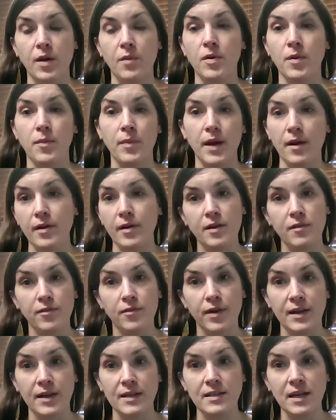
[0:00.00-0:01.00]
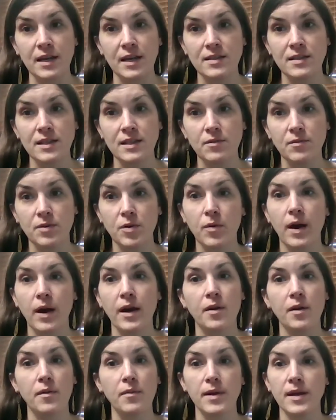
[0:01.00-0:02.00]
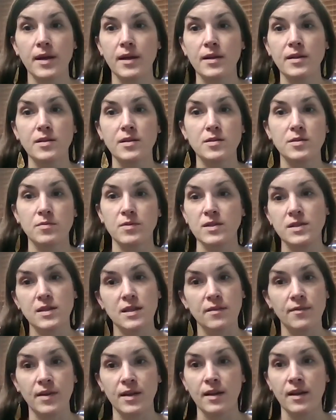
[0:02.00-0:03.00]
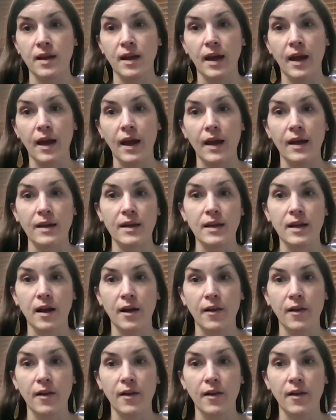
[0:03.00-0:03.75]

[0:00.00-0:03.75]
preparing for any testing requirements, receiving any